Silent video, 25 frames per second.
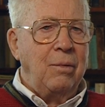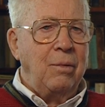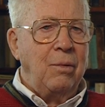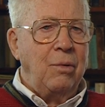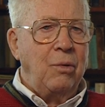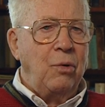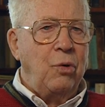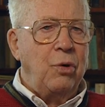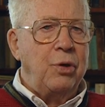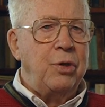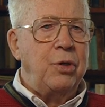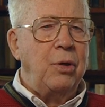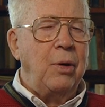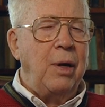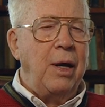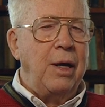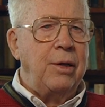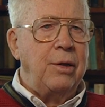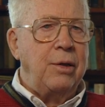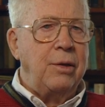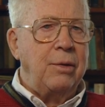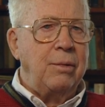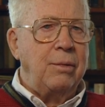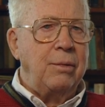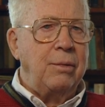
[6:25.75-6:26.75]
of course you
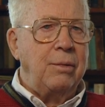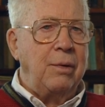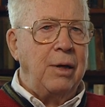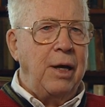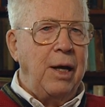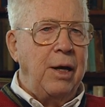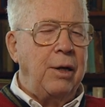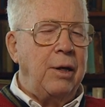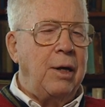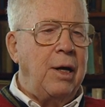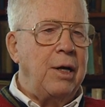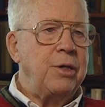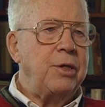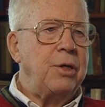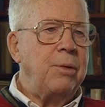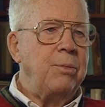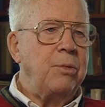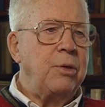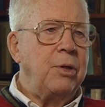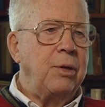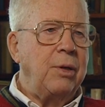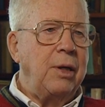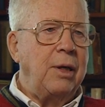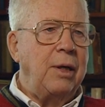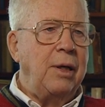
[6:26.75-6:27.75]
had to get accustomed
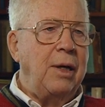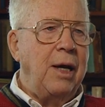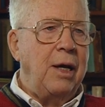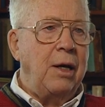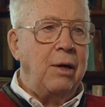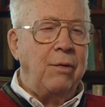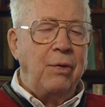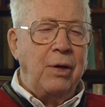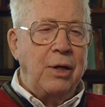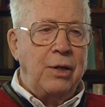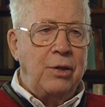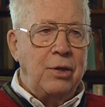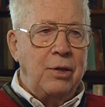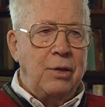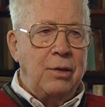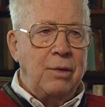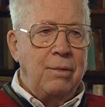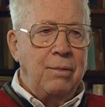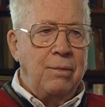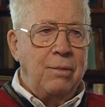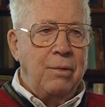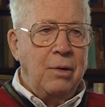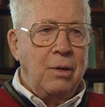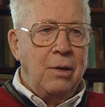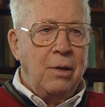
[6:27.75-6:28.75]
to the elevation
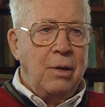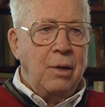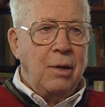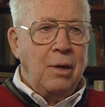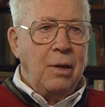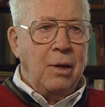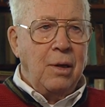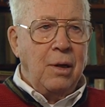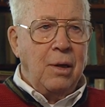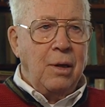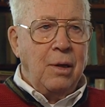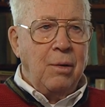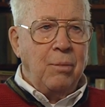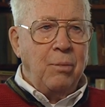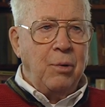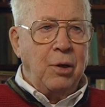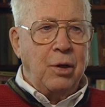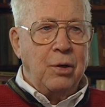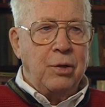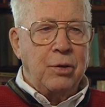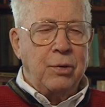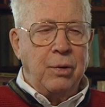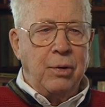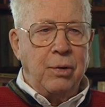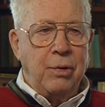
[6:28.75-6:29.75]

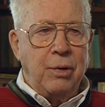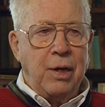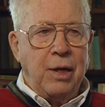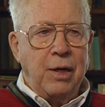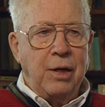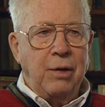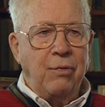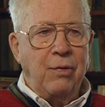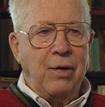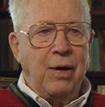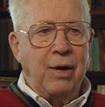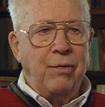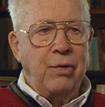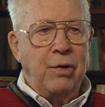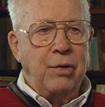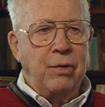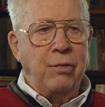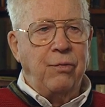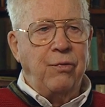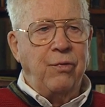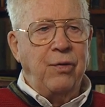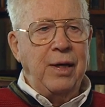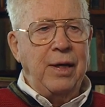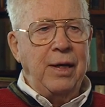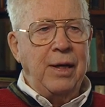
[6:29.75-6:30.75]
because we were 9,500
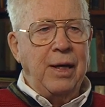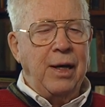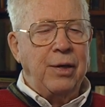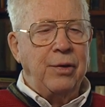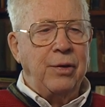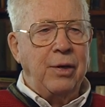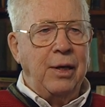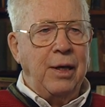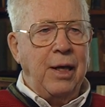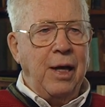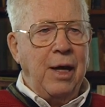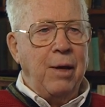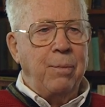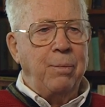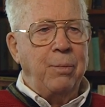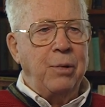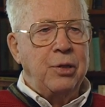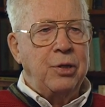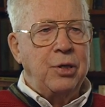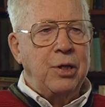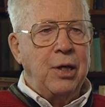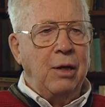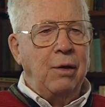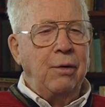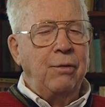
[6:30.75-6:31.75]
feet at the camp
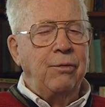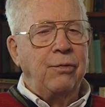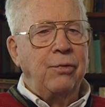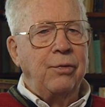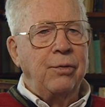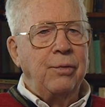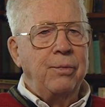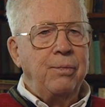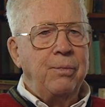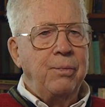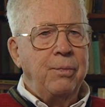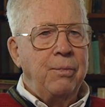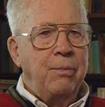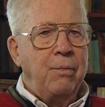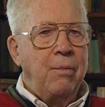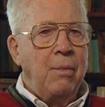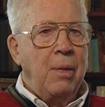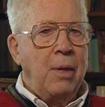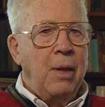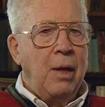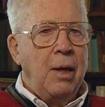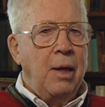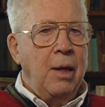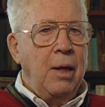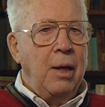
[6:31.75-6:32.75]
itself.
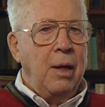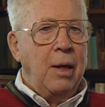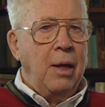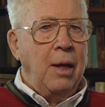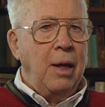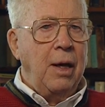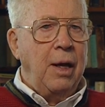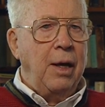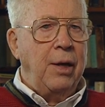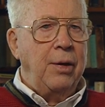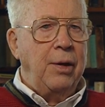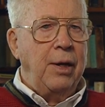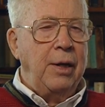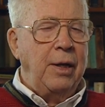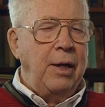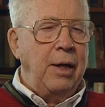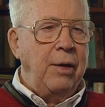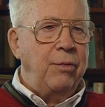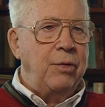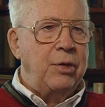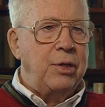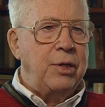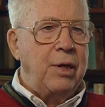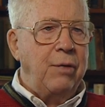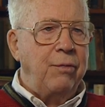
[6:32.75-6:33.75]
And they
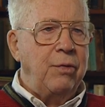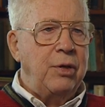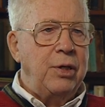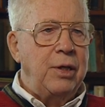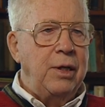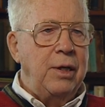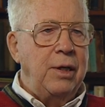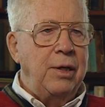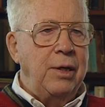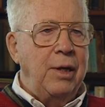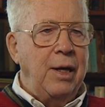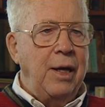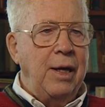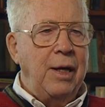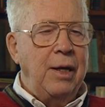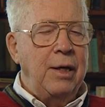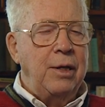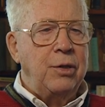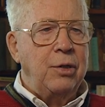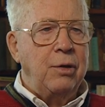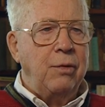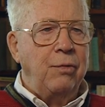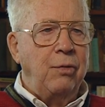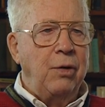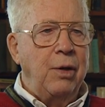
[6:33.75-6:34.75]
gave you 17
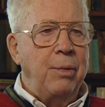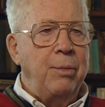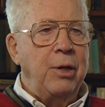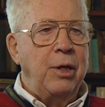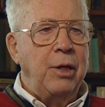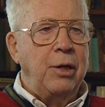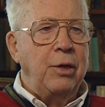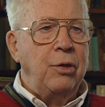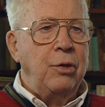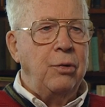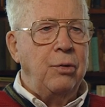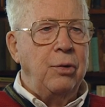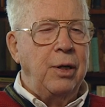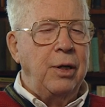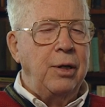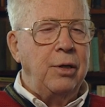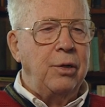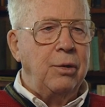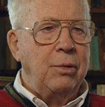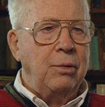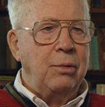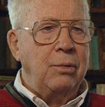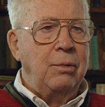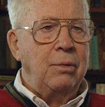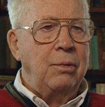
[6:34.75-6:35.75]
days of limited duty
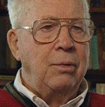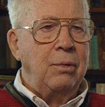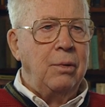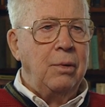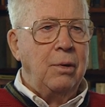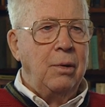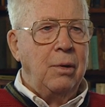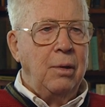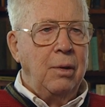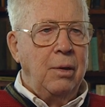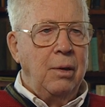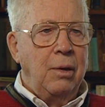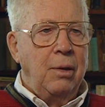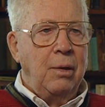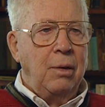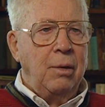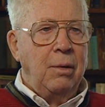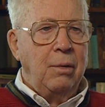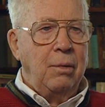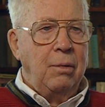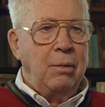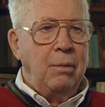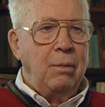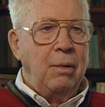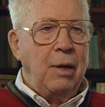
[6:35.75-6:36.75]
to
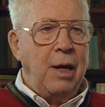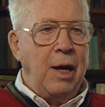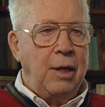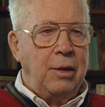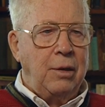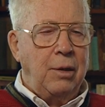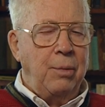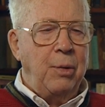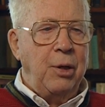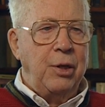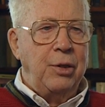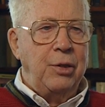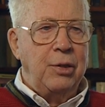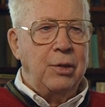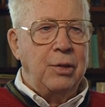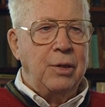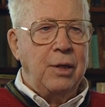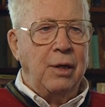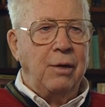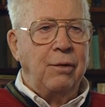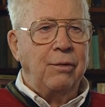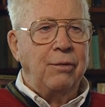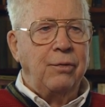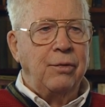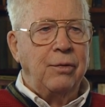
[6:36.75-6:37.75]
acclimate
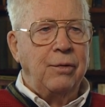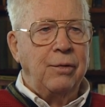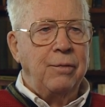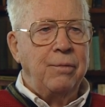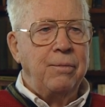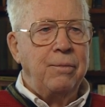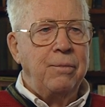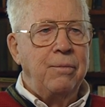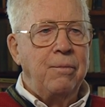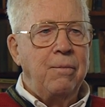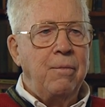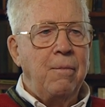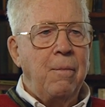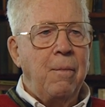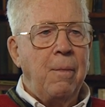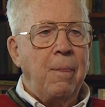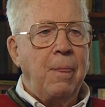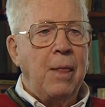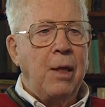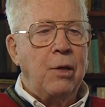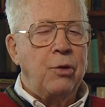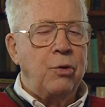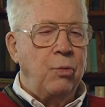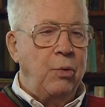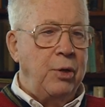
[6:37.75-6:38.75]
yourself,
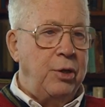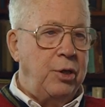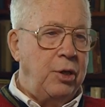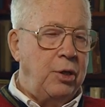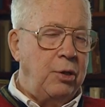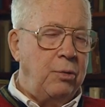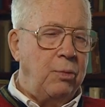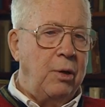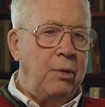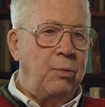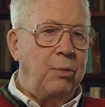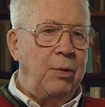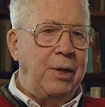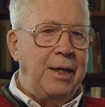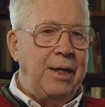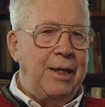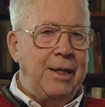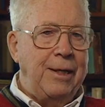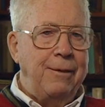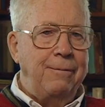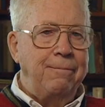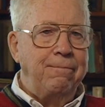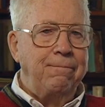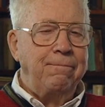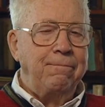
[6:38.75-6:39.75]
which is what we did.